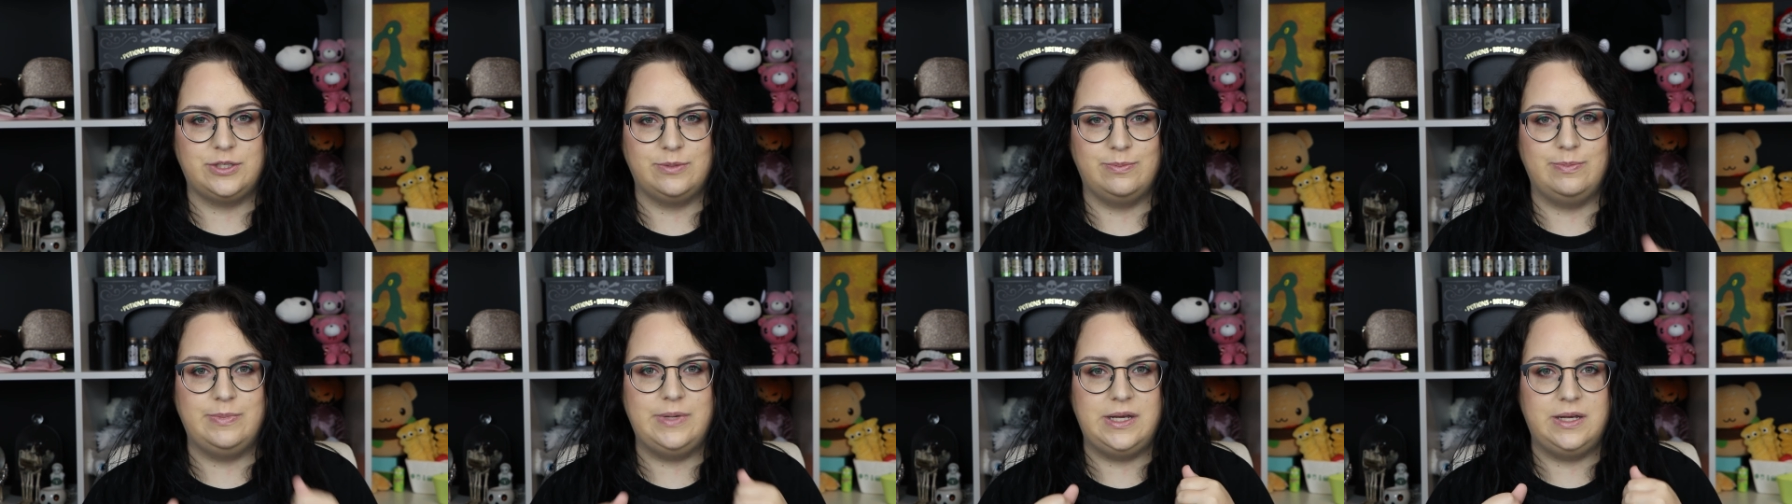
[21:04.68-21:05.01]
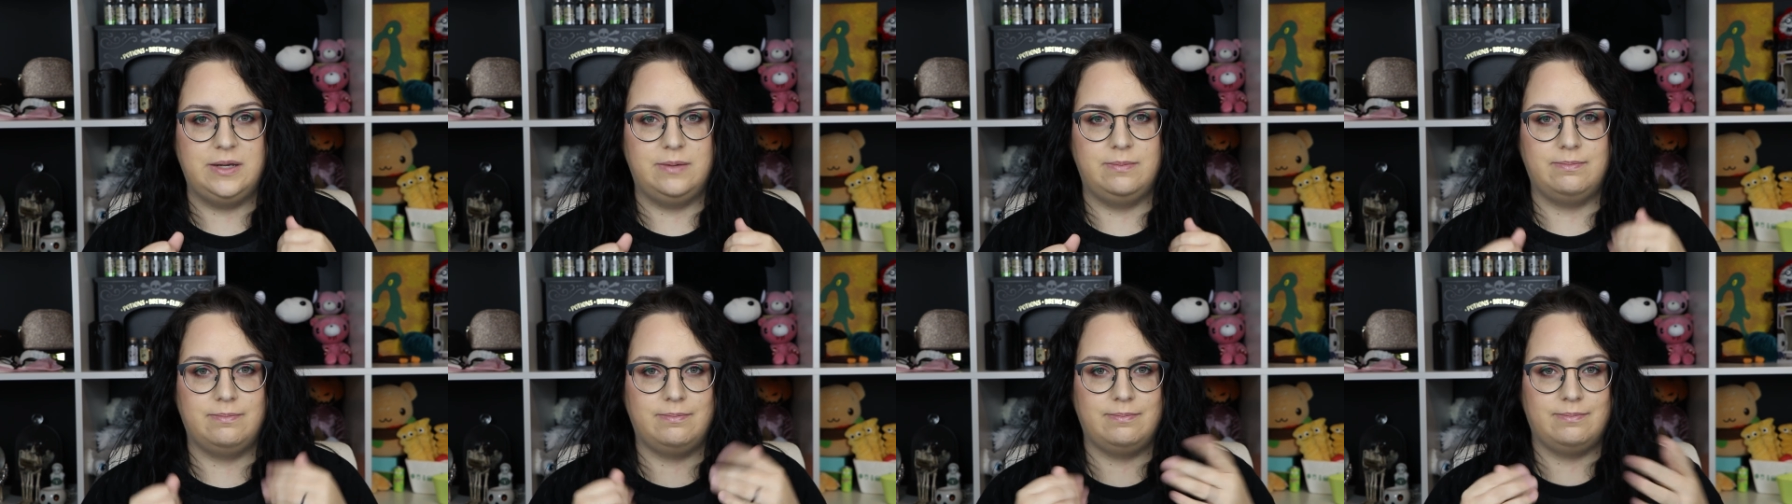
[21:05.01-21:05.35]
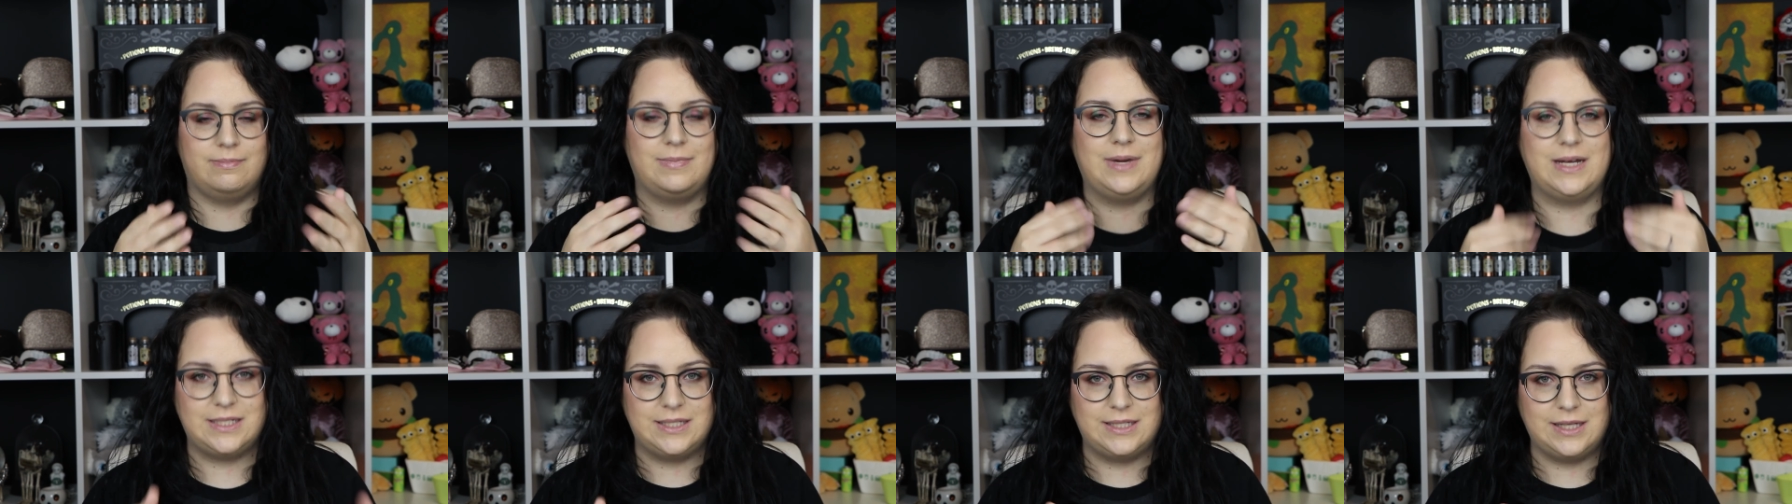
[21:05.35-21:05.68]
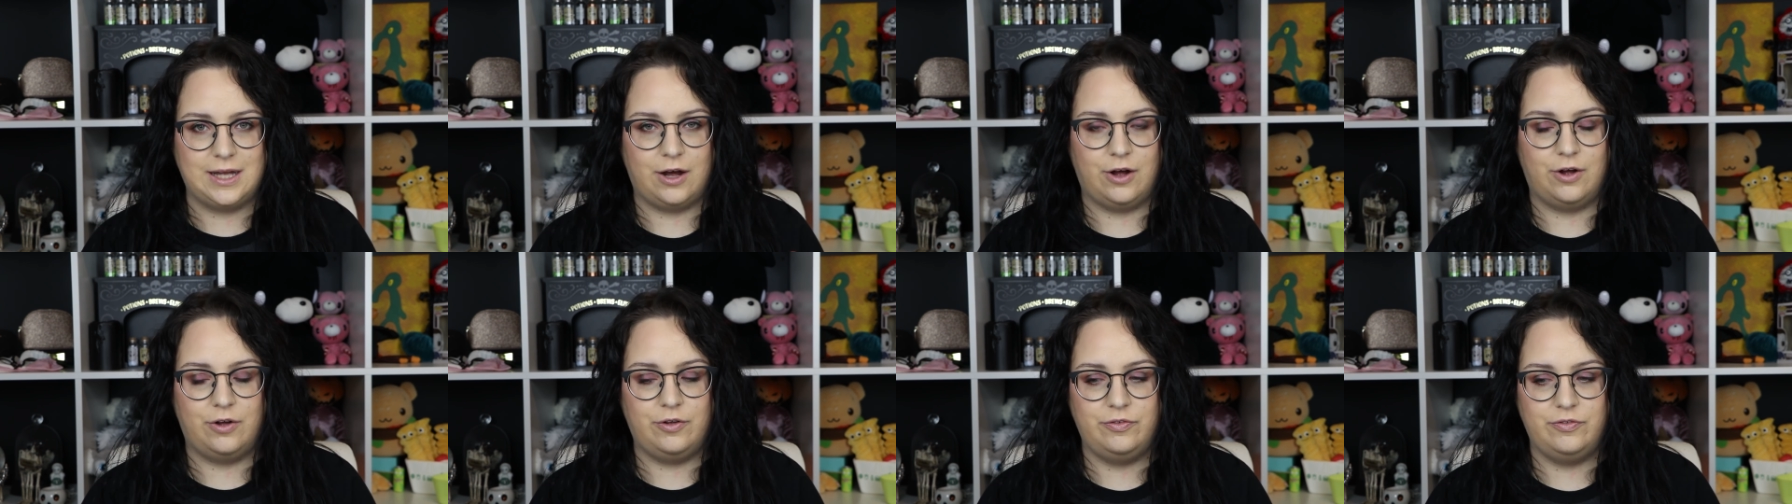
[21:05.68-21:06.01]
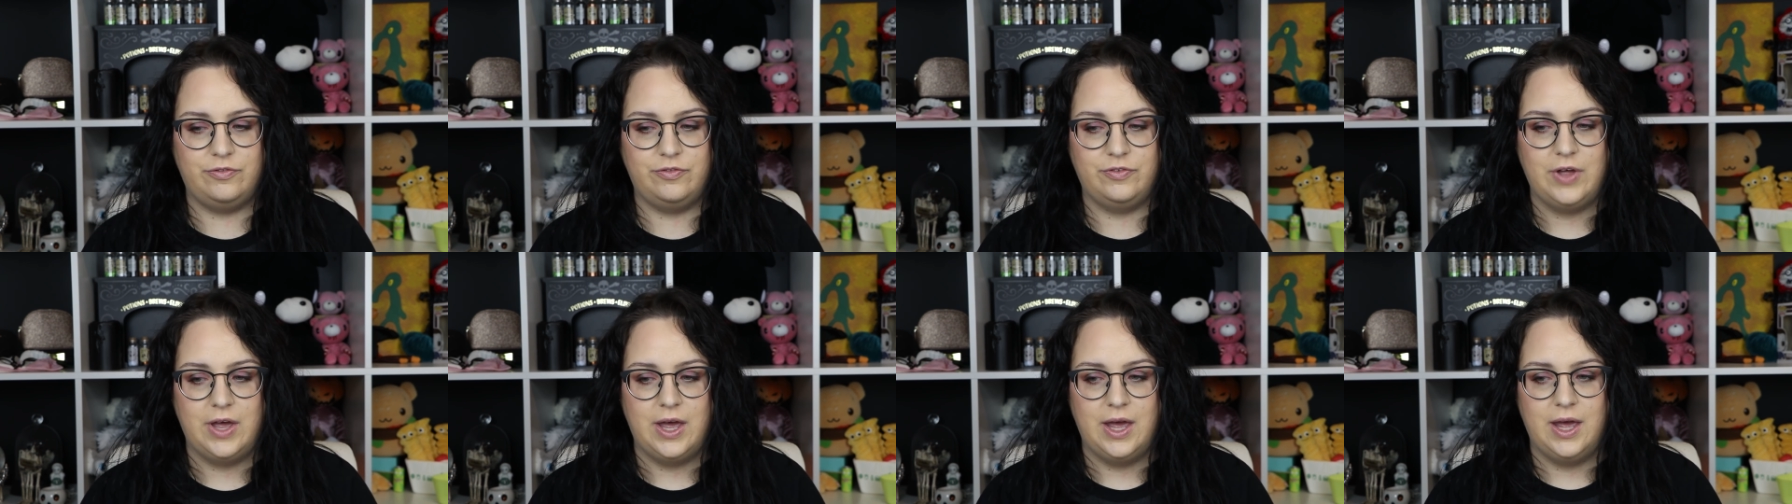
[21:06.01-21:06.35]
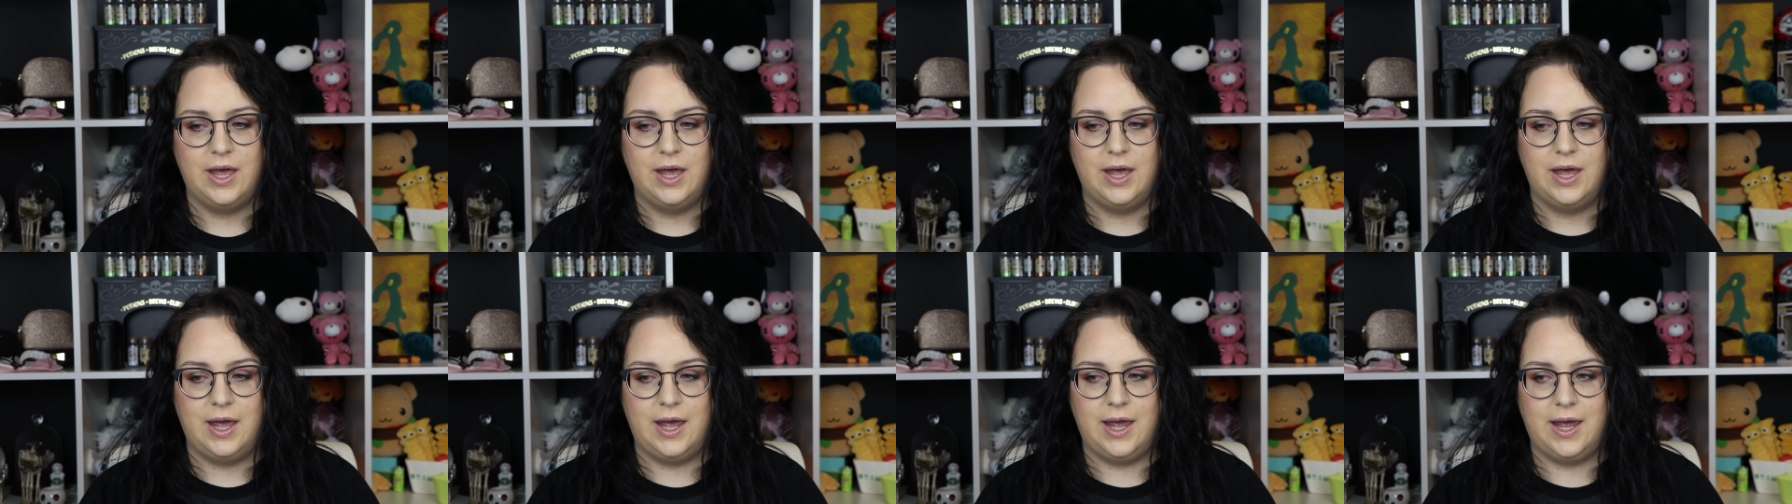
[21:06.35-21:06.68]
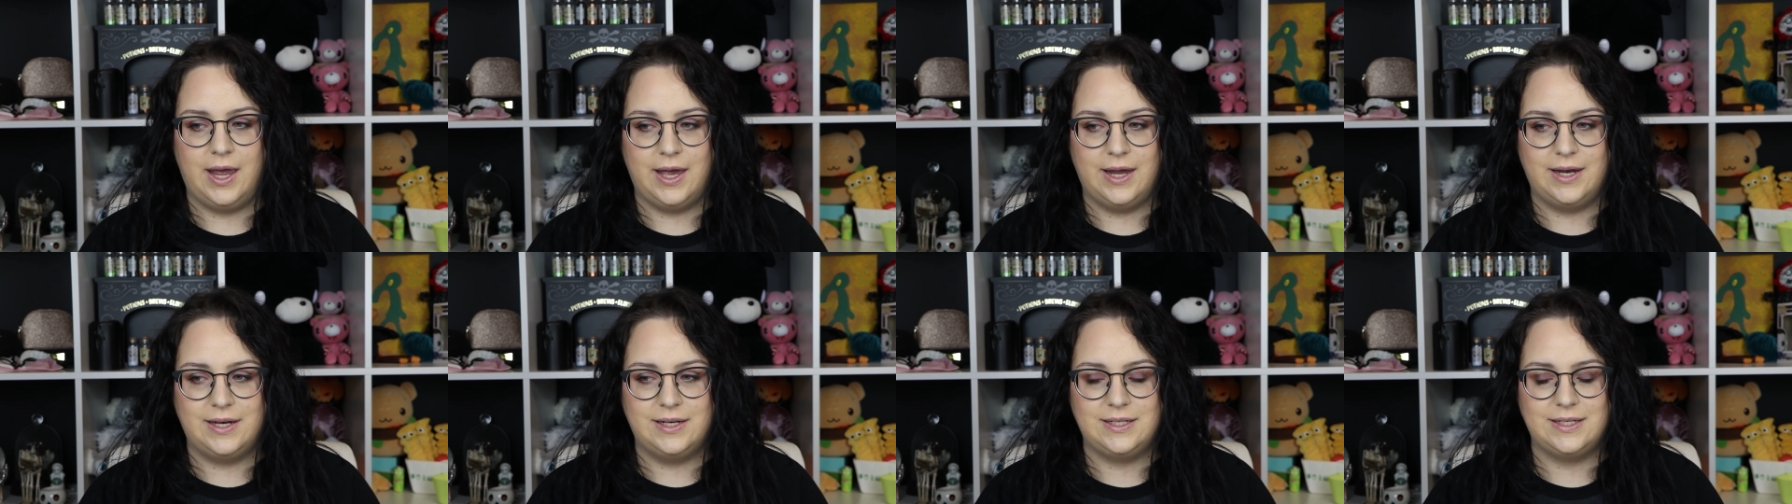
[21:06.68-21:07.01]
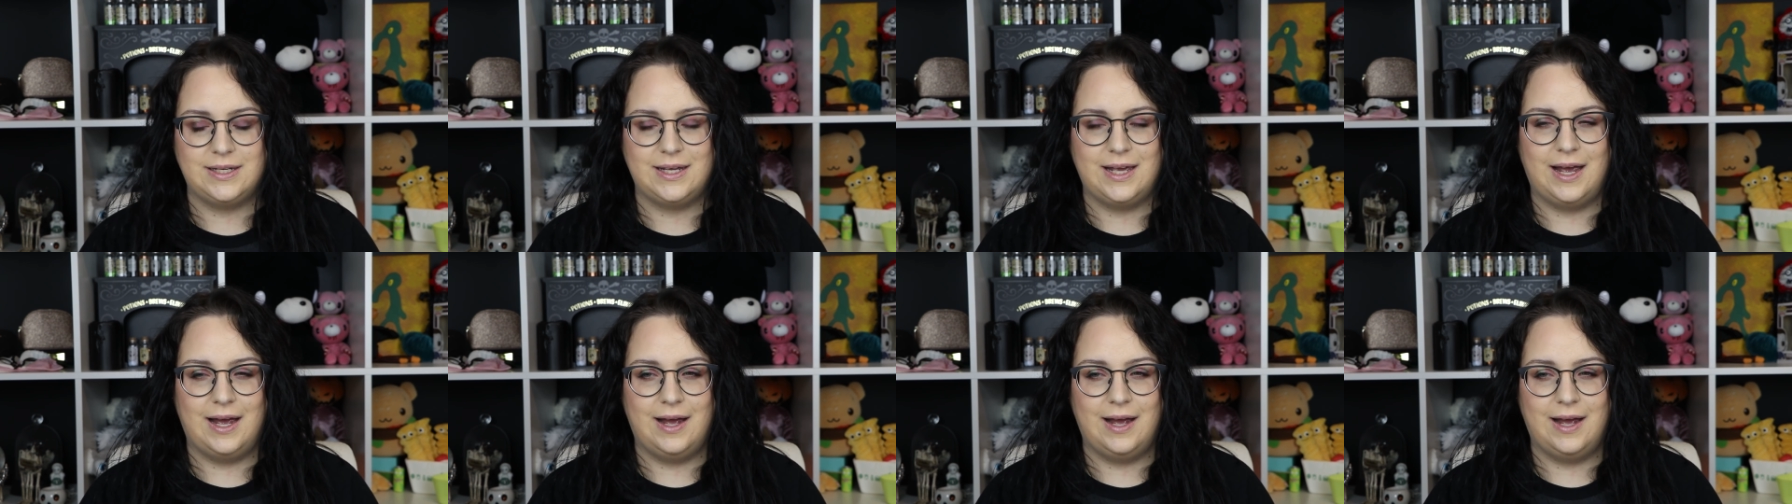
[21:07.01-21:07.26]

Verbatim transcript: to be myself. And